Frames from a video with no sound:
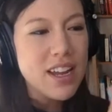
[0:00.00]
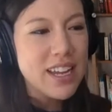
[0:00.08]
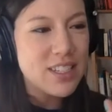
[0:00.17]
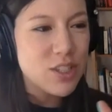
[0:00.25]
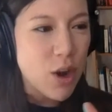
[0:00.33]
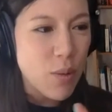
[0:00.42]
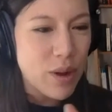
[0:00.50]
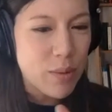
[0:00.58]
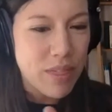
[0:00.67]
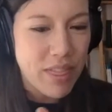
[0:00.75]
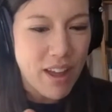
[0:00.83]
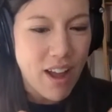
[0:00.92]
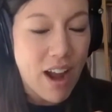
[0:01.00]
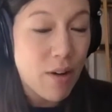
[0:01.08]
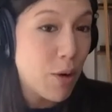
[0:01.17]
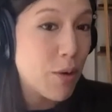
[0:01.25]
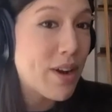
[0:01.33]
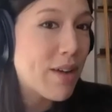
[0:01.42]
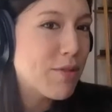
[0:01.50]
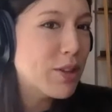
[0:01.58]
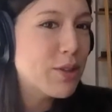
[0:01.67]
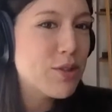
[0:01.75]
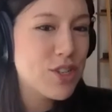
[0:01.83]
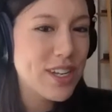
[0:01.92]
is going with our own
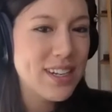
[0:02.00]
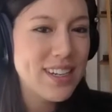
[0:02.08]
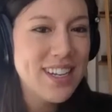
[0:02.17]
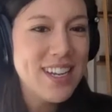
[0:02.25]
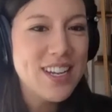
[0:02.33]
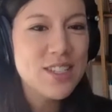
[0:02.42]
evolution. Mm.